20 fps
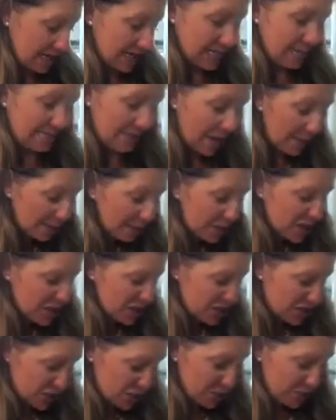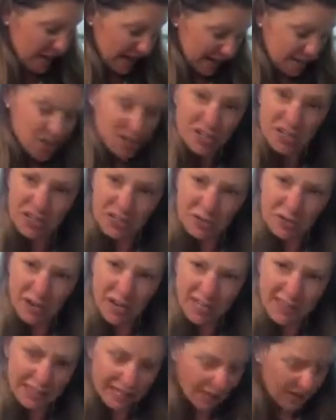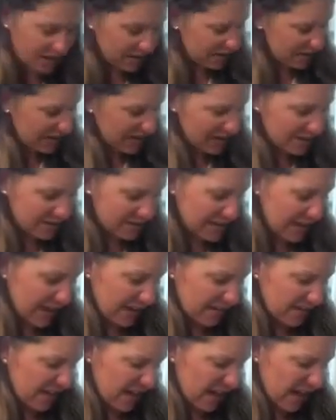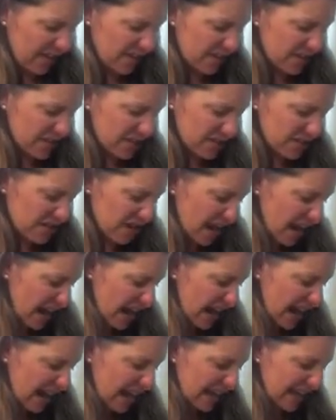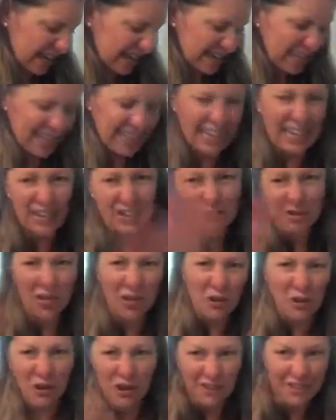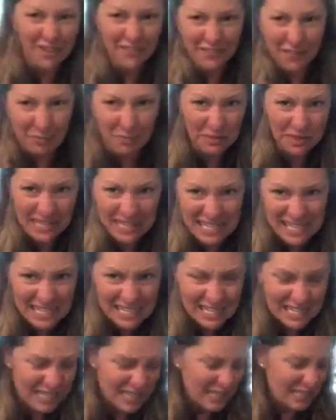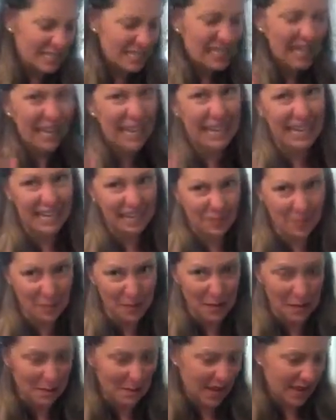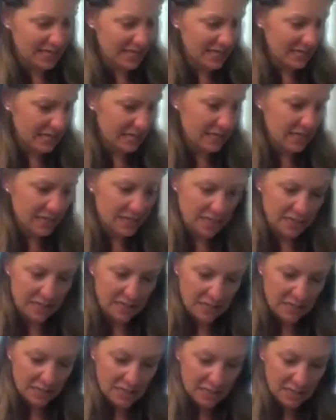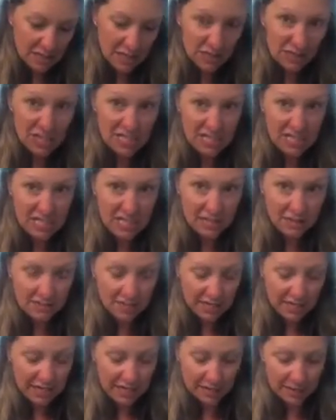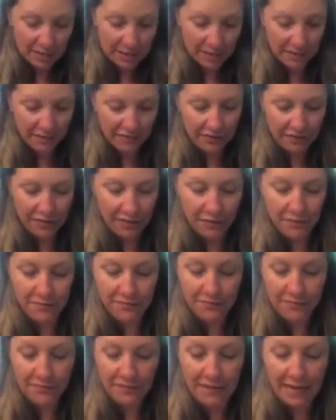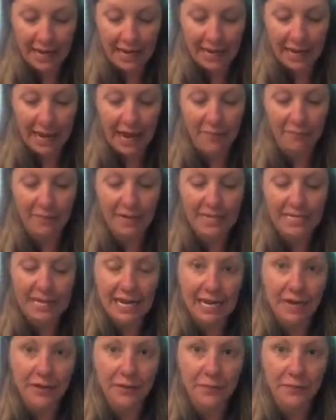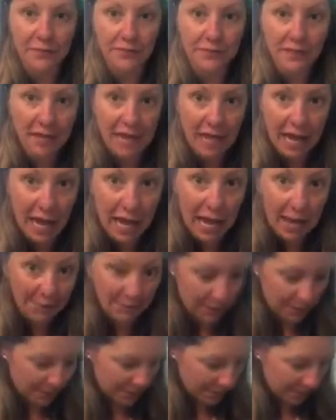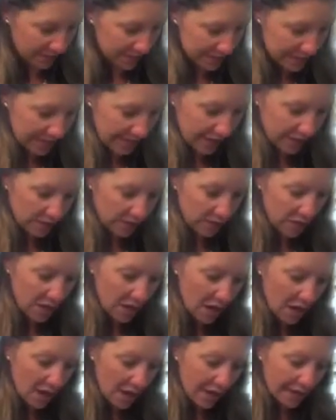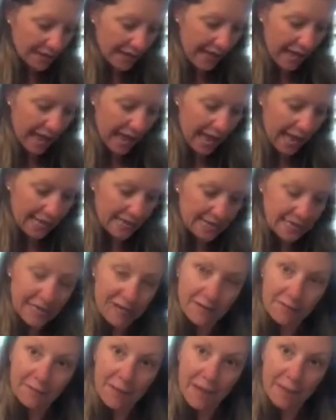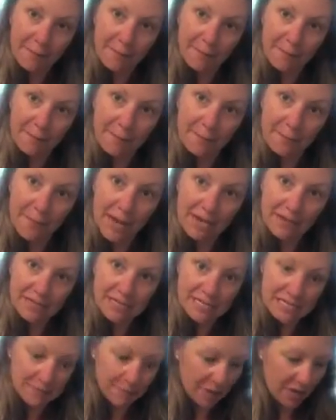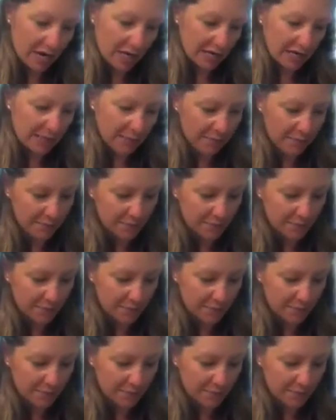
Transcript: Because if I put too much glue on there, it'll take forever to dry. It'll go all different places and it'll be a mess. So just a little tiny drop of glue. And I have my tail. I'm gonna put the tail on the end of my mouse's body.